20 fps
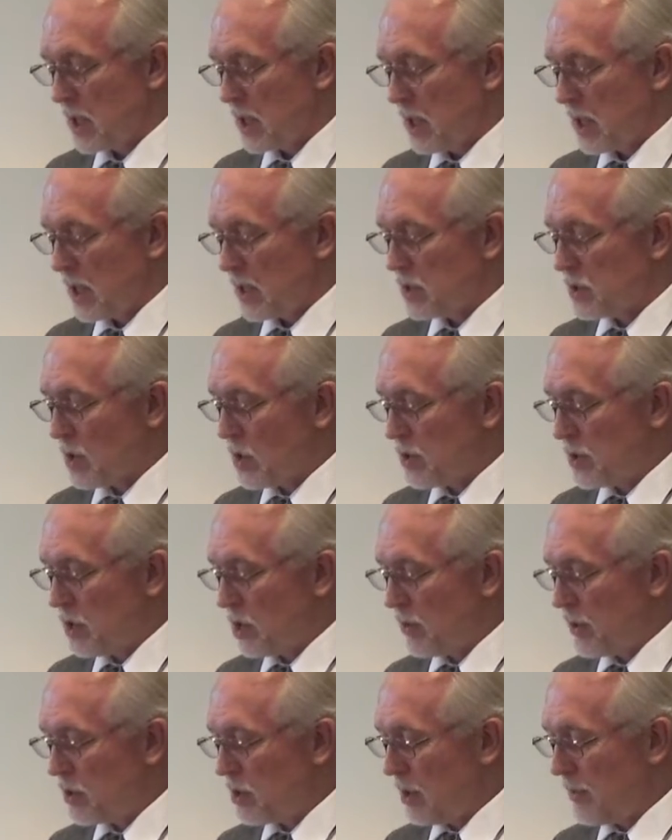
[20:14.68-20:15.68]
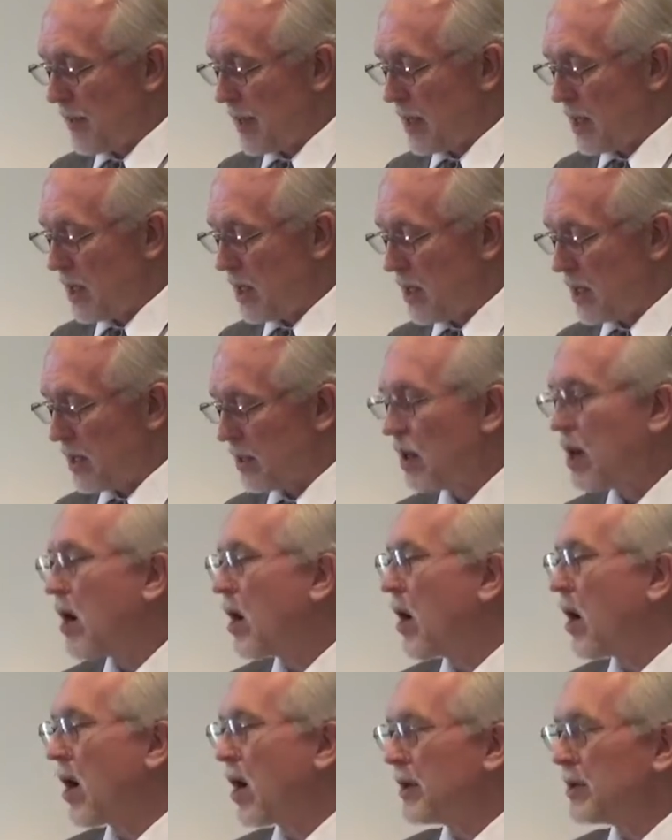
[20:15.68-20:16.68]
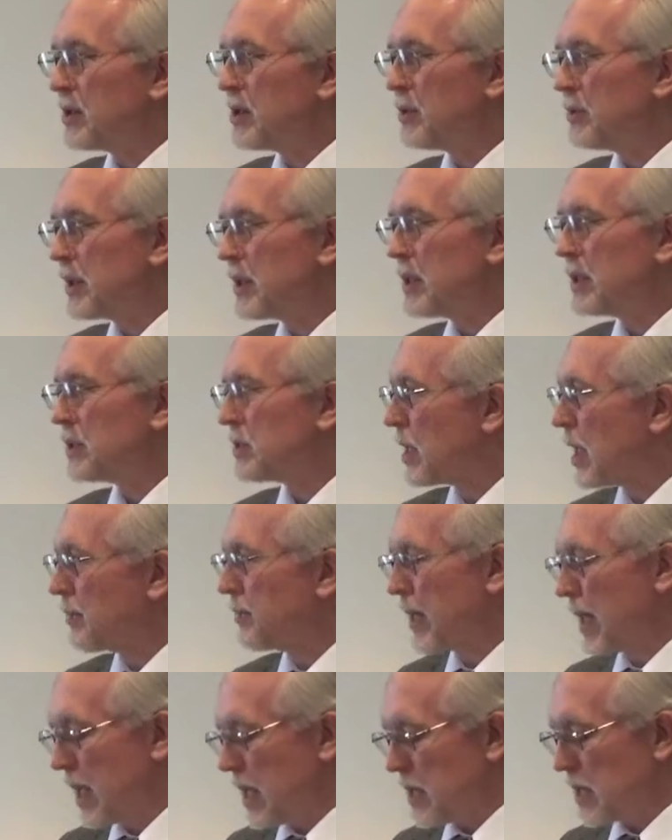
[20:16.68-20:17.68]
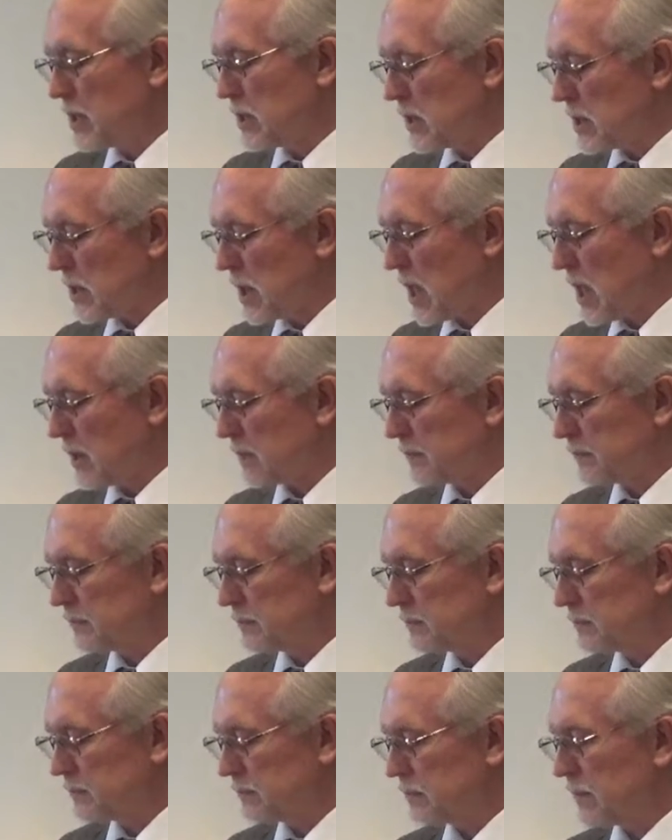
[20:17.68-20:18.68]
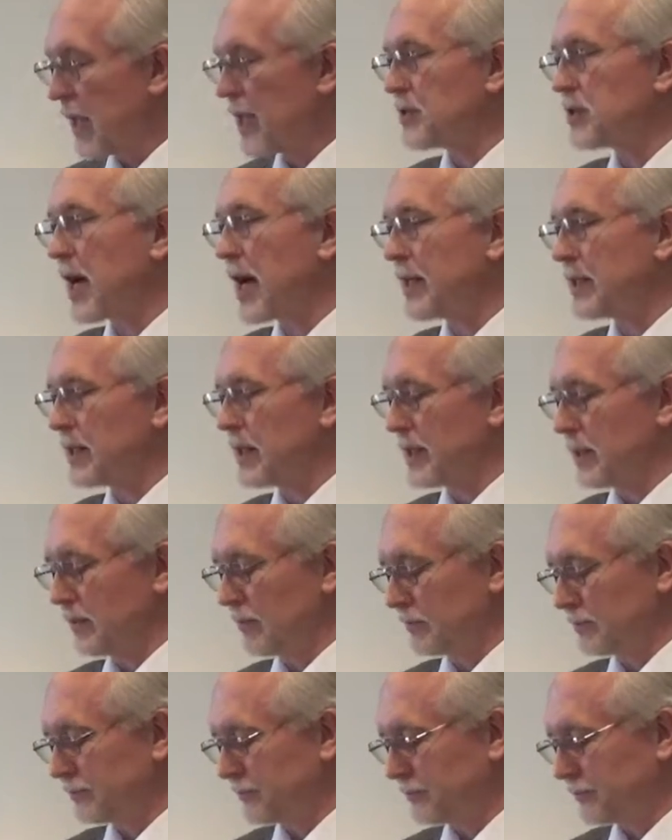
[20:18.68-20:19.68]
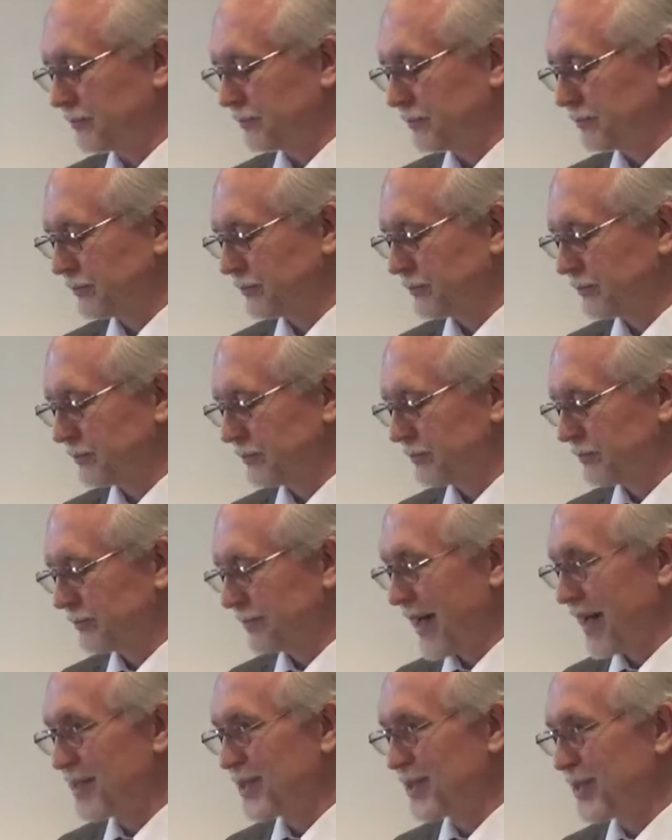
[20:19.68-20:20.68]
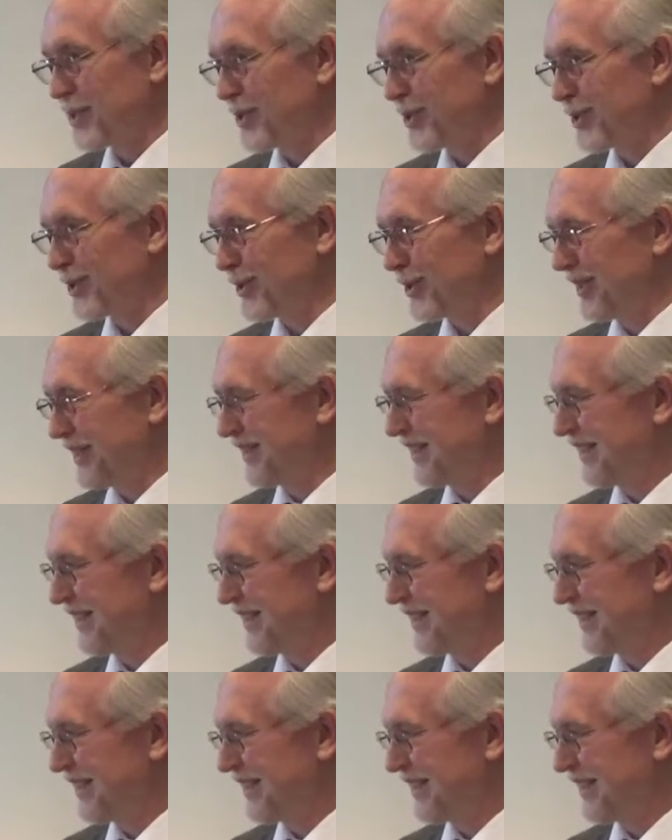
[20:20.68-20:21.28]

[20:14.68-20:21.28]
In so doing, you may hear, all you read is that pagan stuff, as I did. I still do.